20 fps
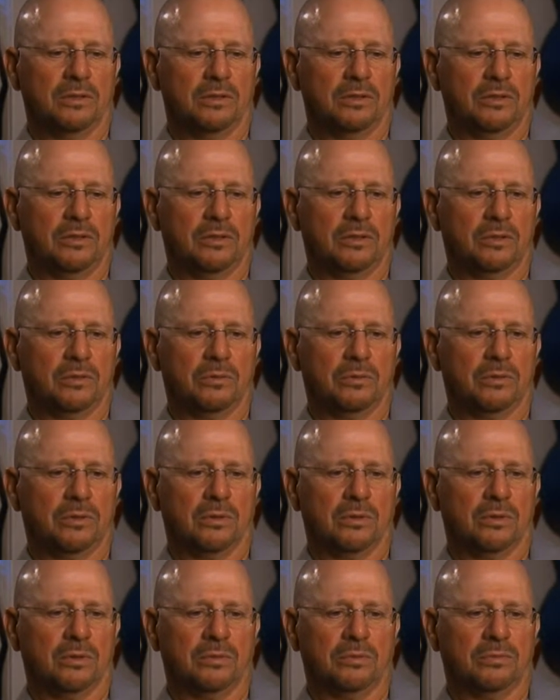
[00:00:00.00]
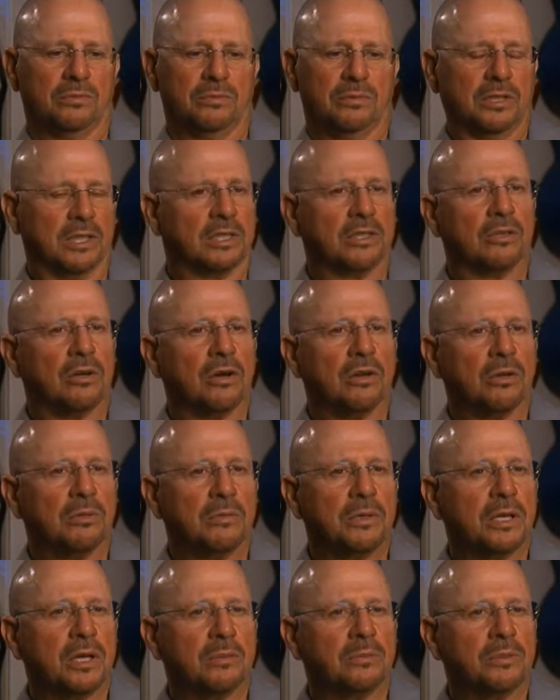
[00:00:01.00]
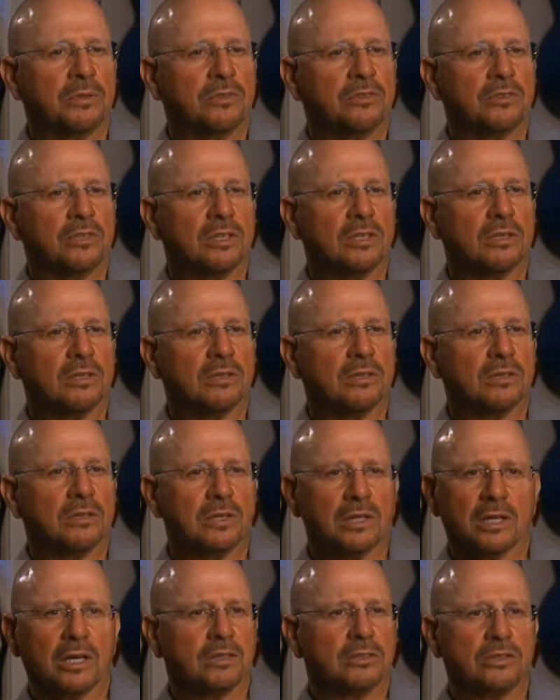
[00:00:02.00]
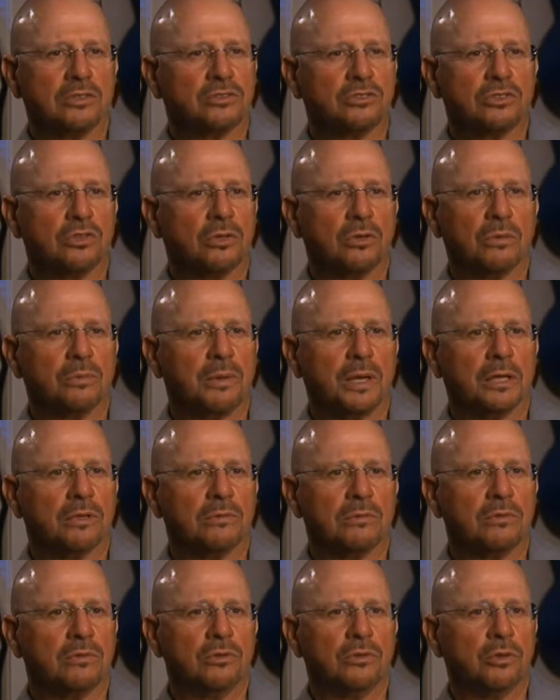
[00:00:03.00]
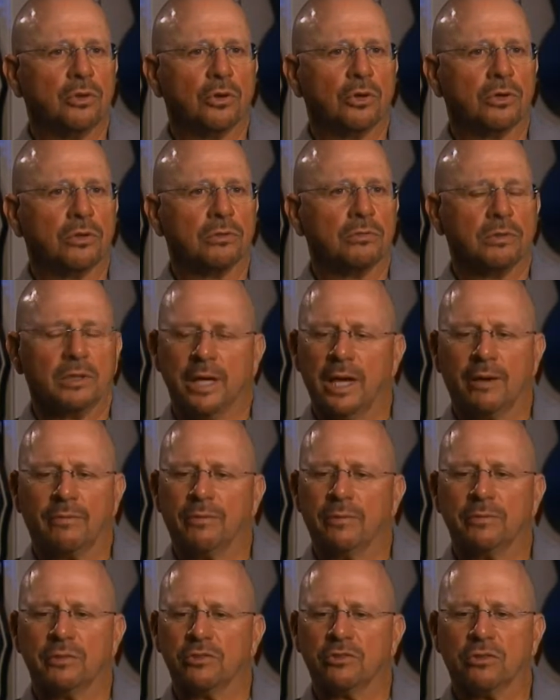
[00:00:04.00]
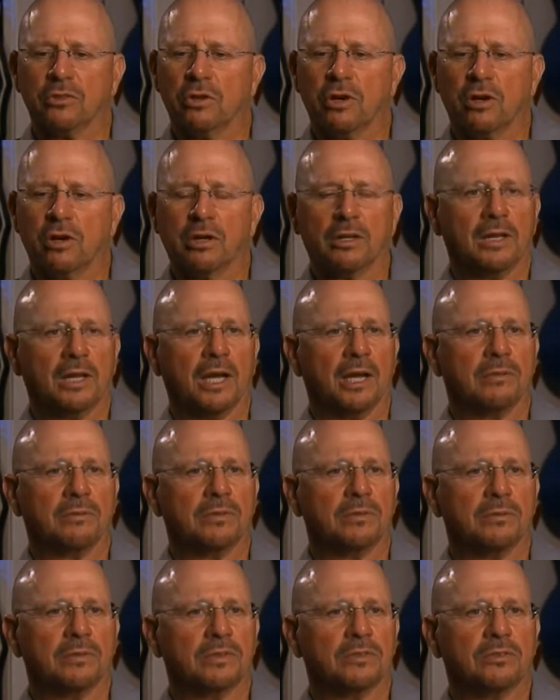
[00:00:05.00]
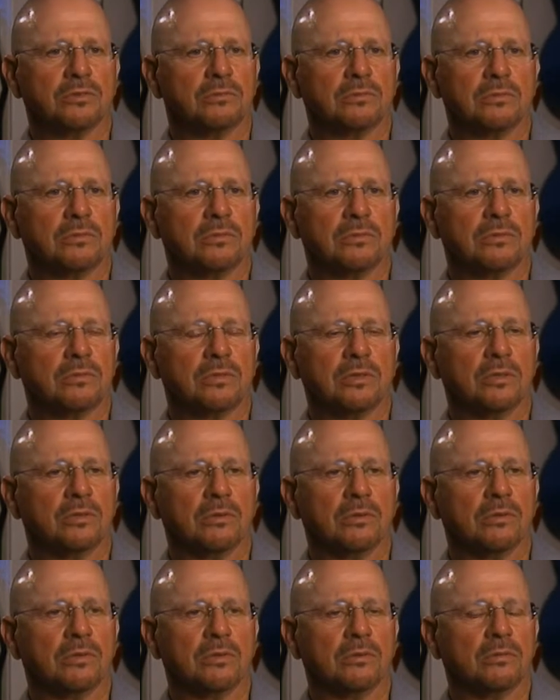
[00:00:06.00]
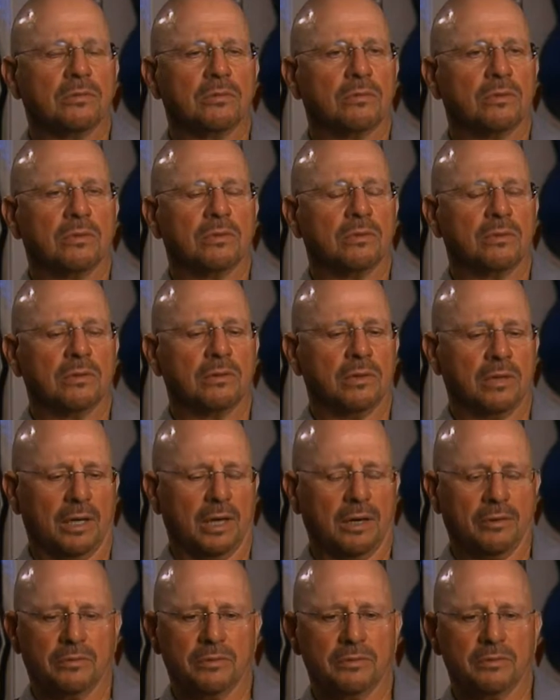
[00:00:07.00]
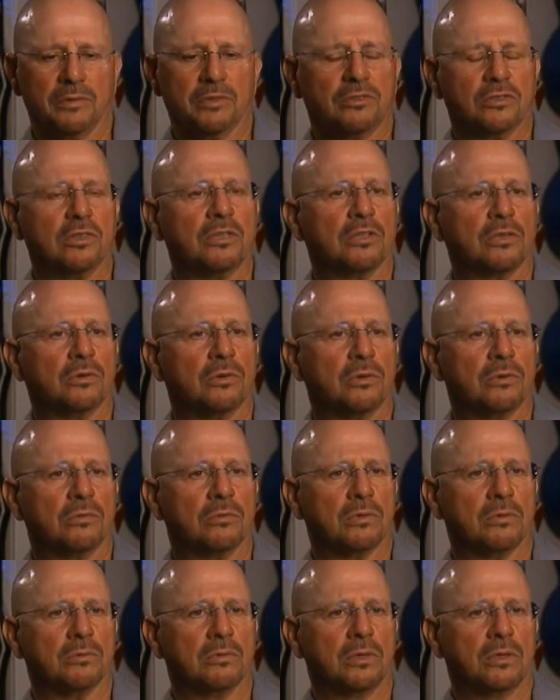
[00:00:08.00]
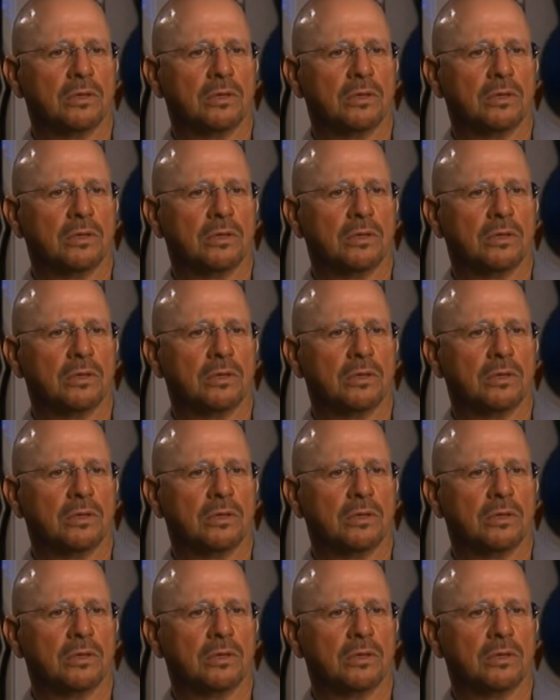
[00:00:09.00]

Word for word: you know, of Dick calling me up and saying, I got this show about New York, and half of it's law and half of it's, you know, the half of it's in the courtroom.